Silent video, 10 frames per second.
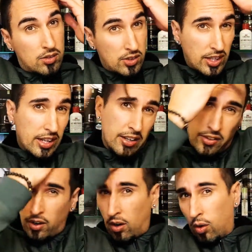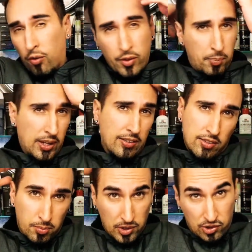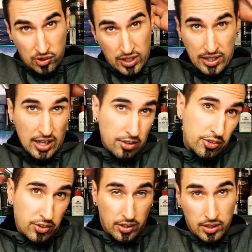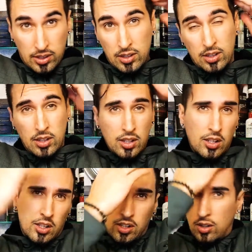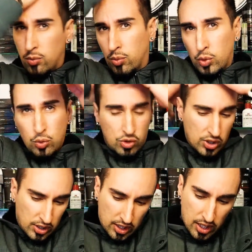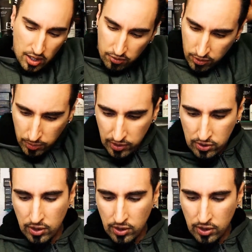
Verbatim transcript: Just get in there all over the place. Make sure you get down to the roots and everywhere.